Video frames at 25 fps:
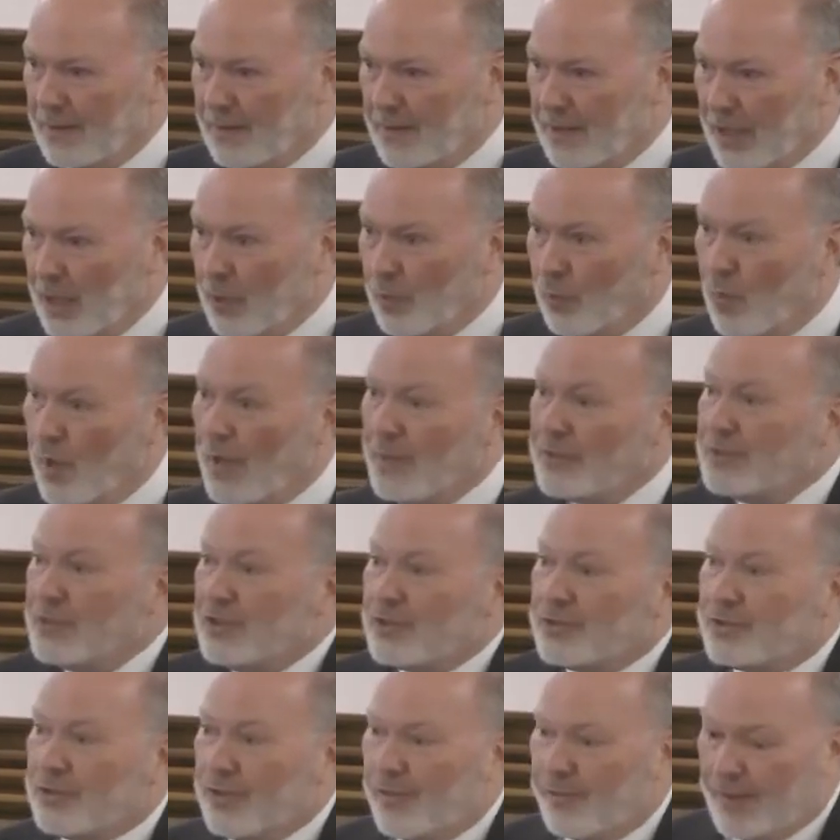It wants
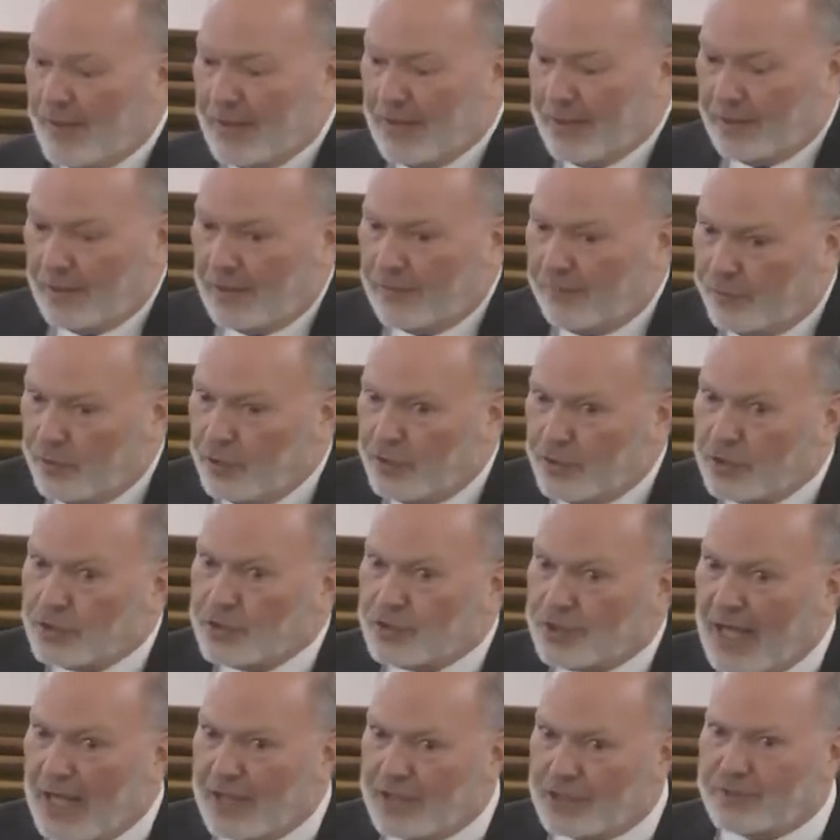us to think, if you just
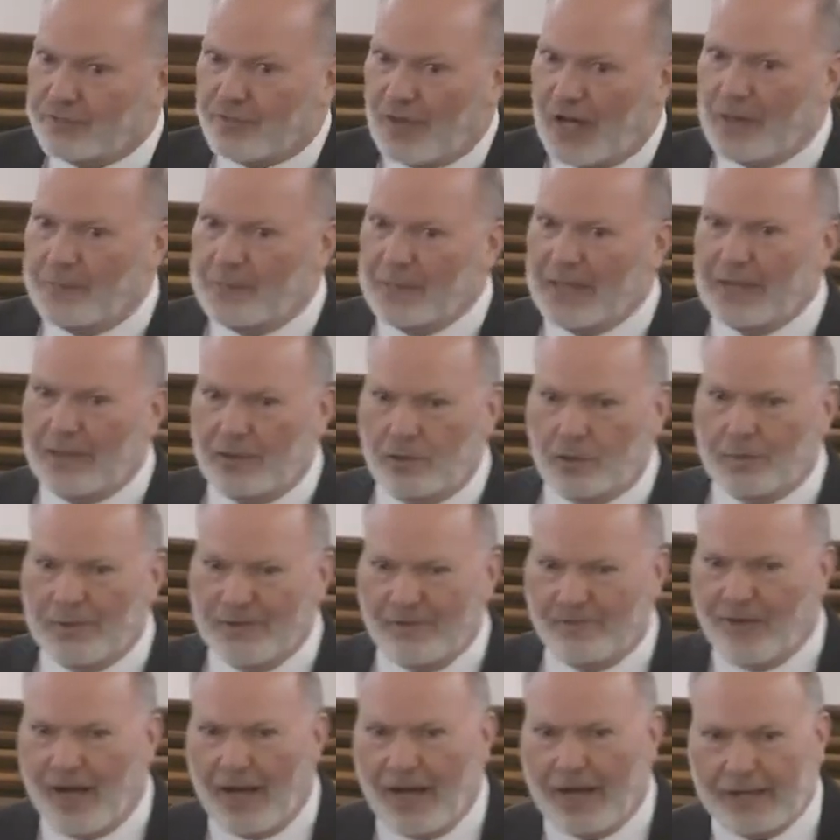satisfy me, you'll be
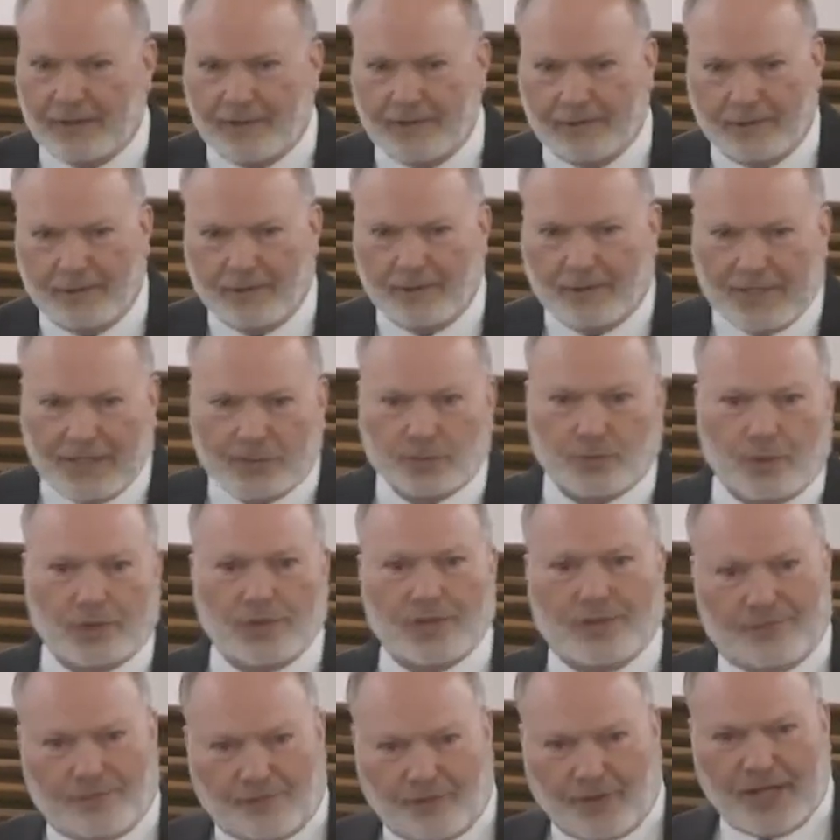fine. That's what
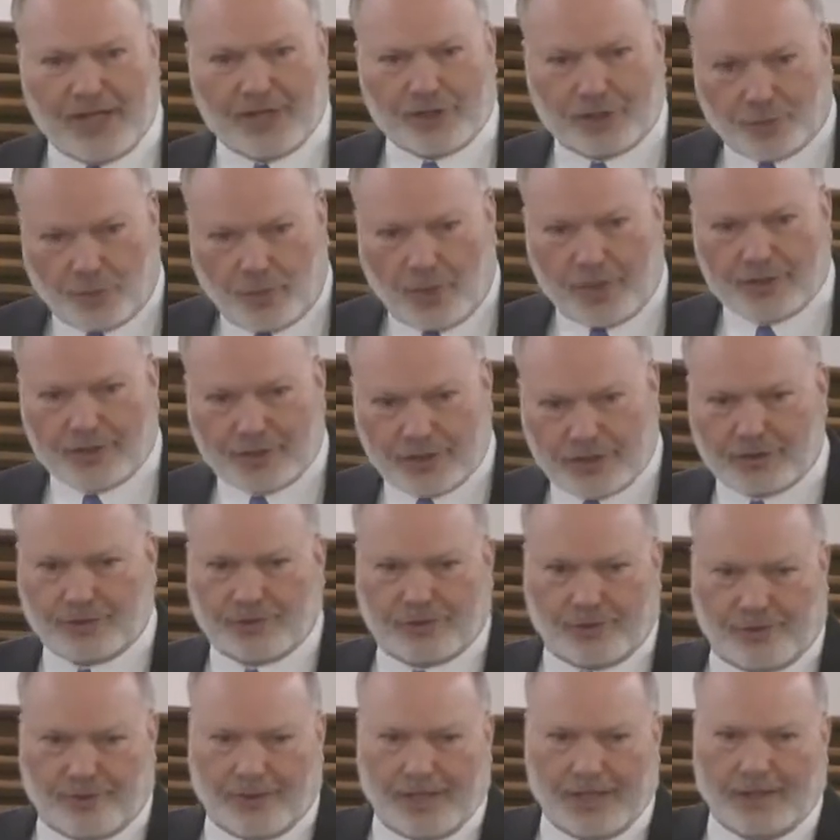the flesh wants us
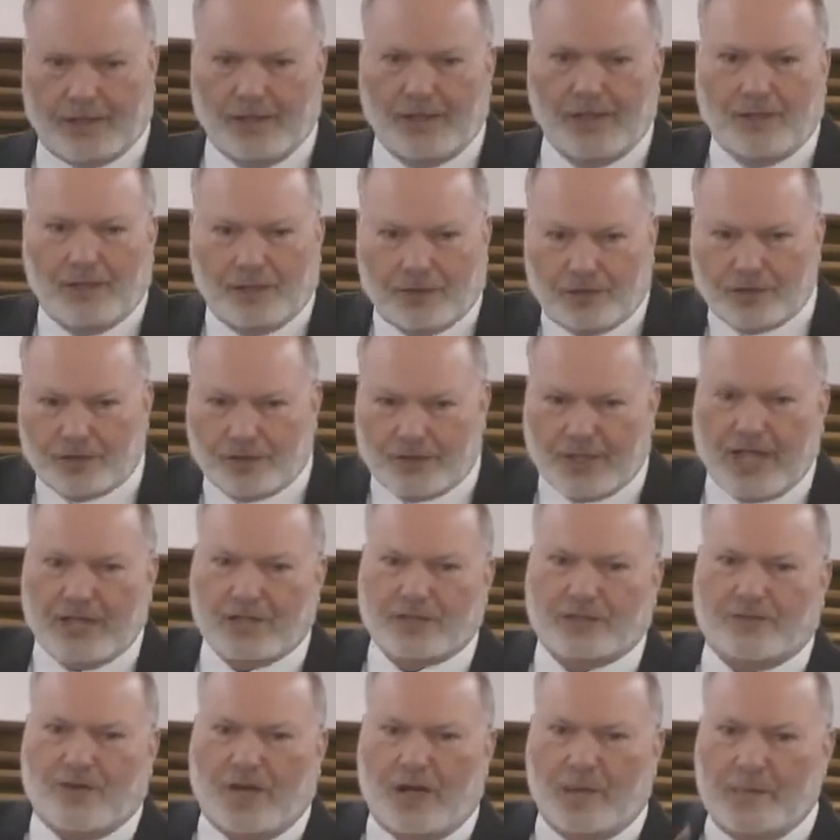to think. Just
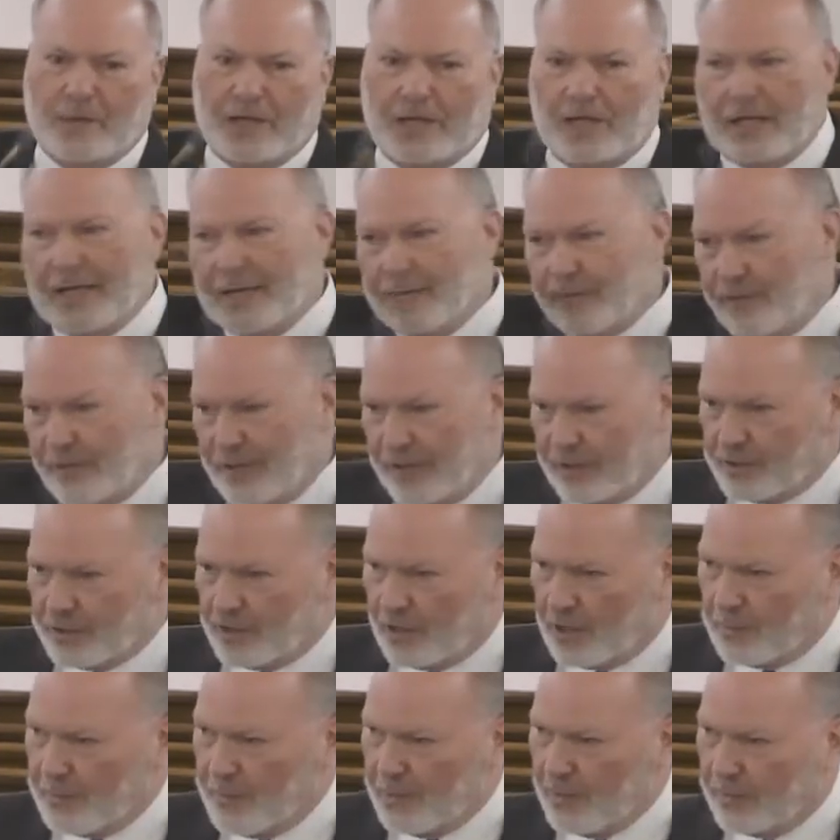satisfy me and everything's
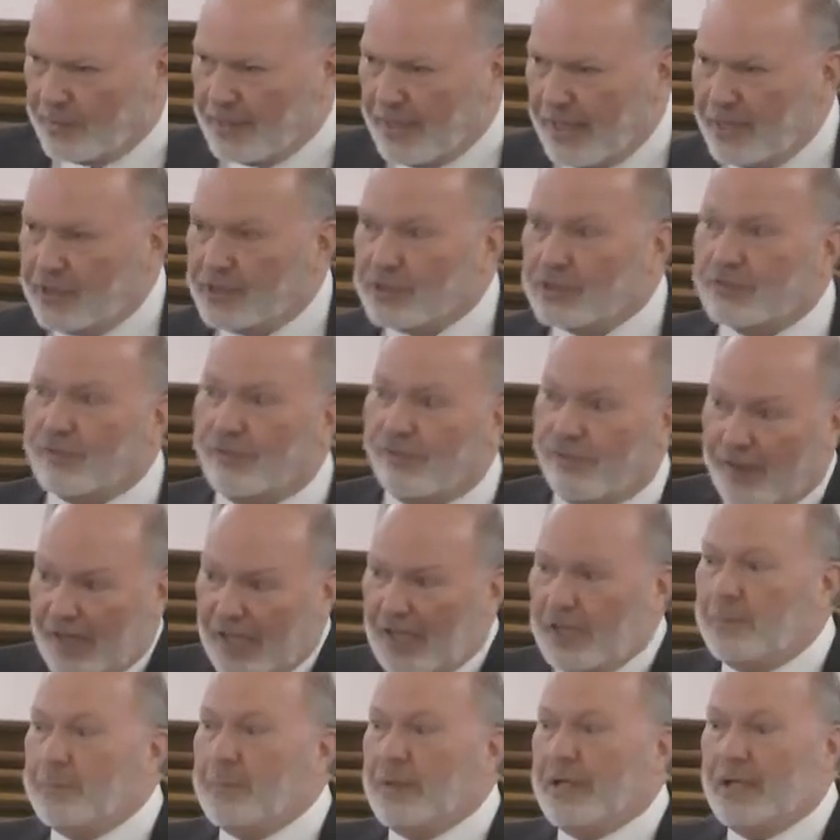going to be okay. Just
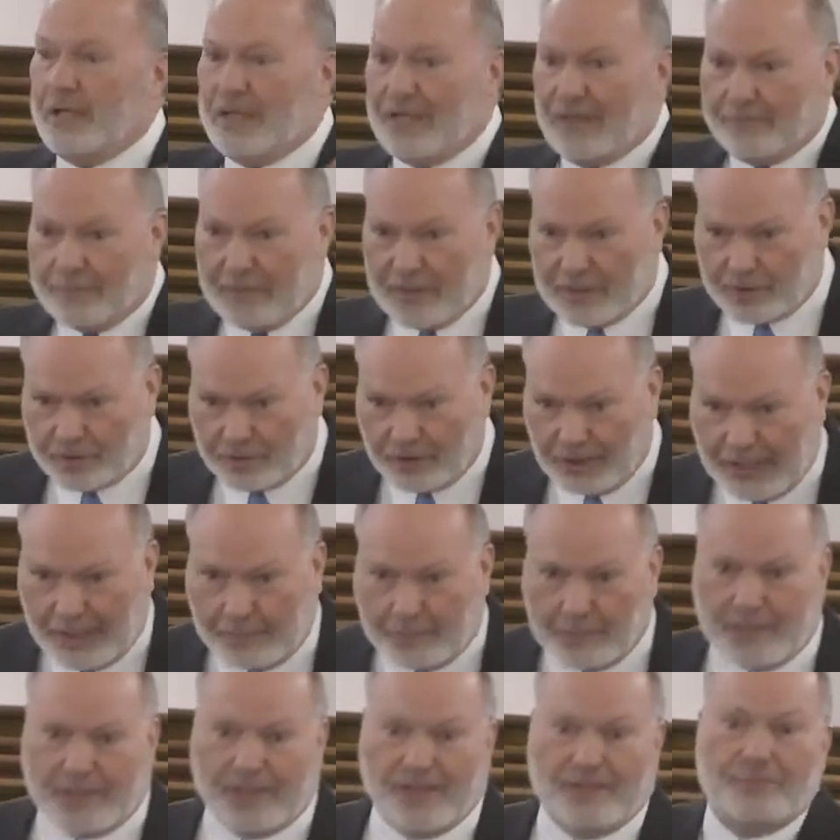feed me and give me
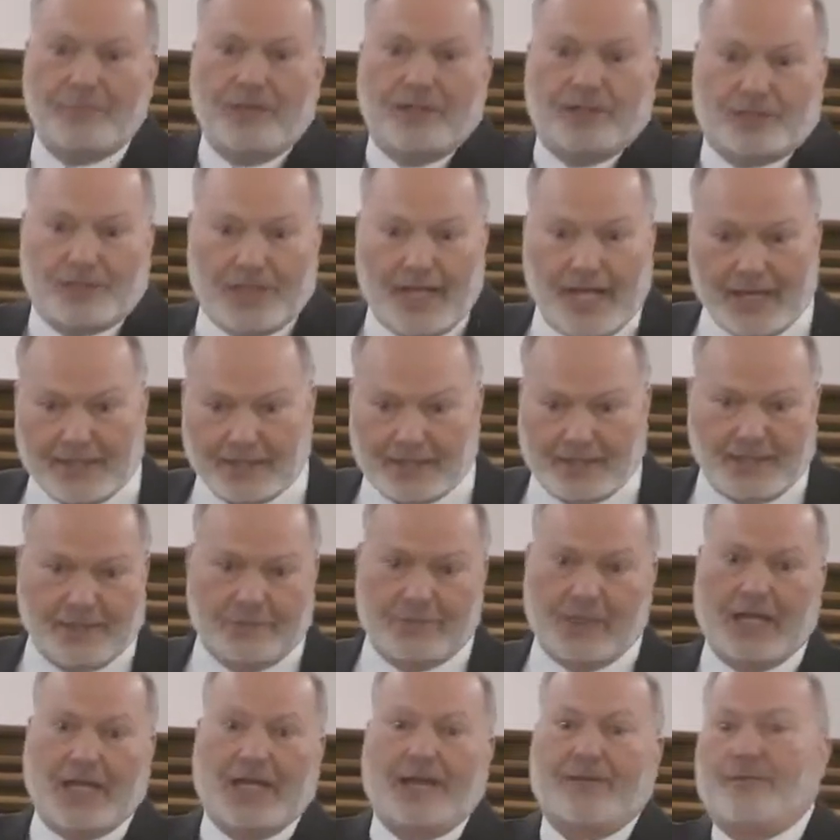sleep and give me sex and give
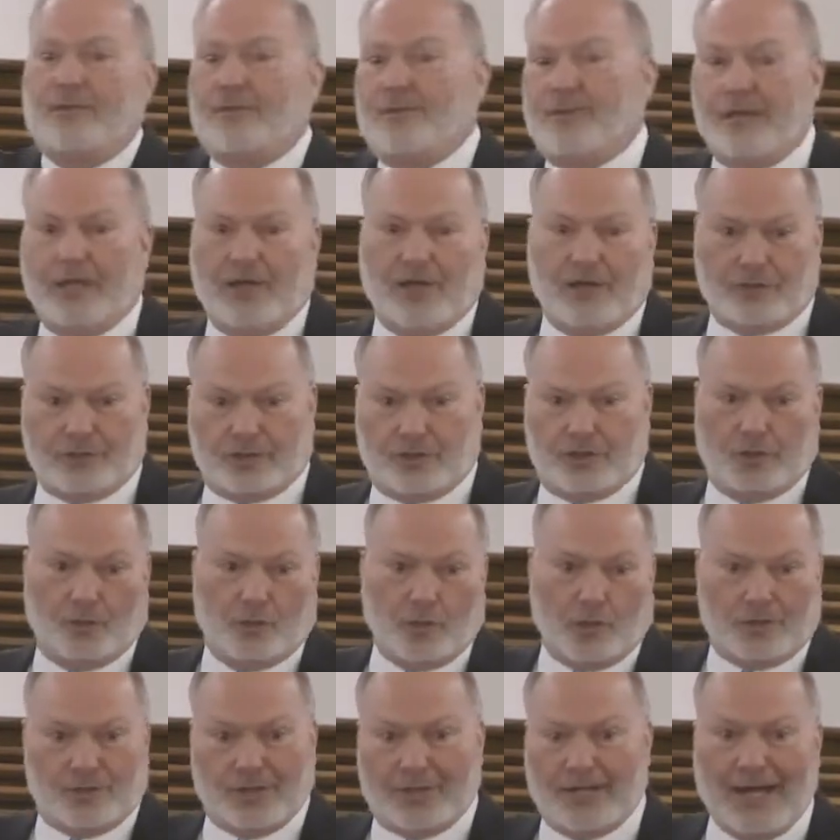me everything else in the
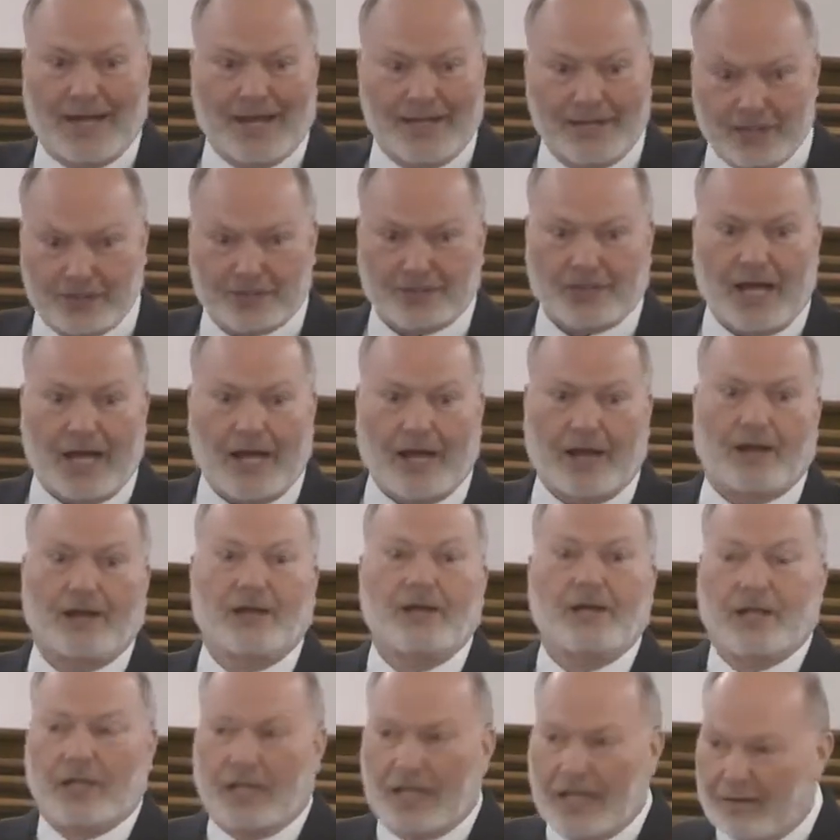world that I desire
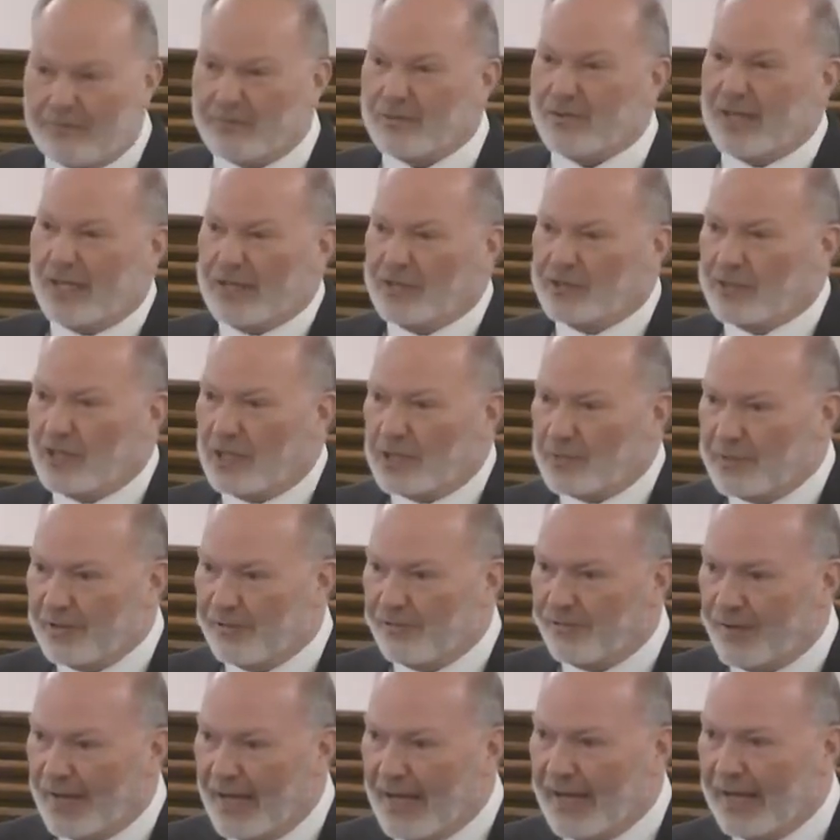and everything's going to be
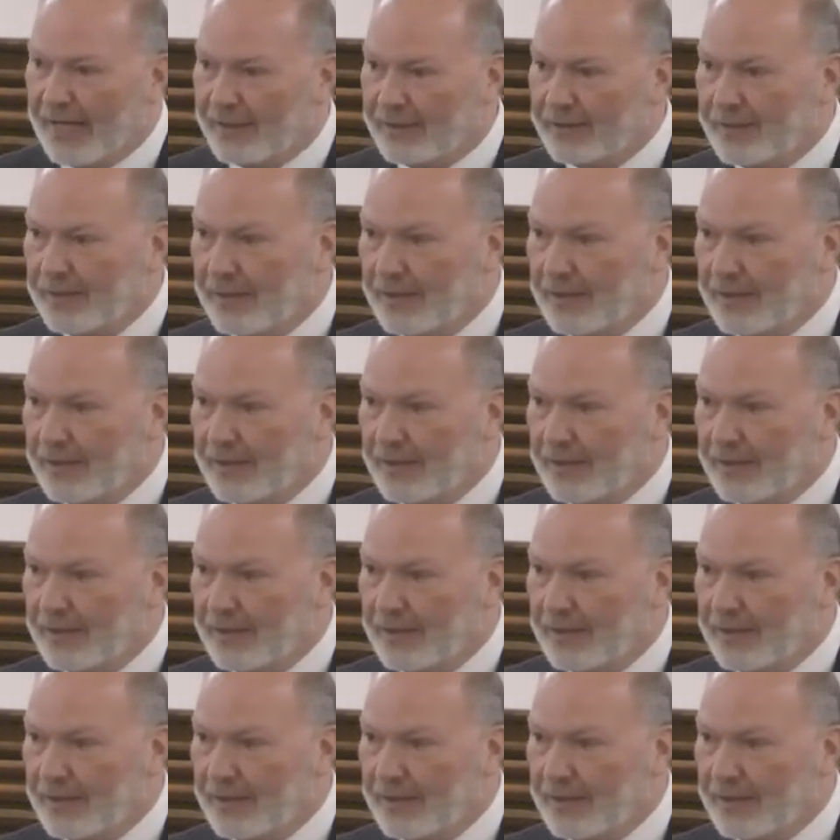fine.